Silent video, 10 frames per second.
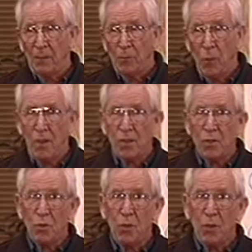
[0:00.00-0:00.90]
But when I was
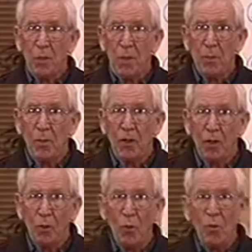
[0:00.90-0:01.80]
talking to people,
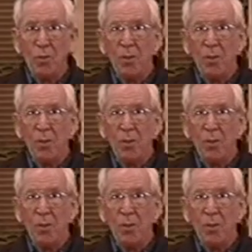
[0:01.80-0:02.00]
I'd always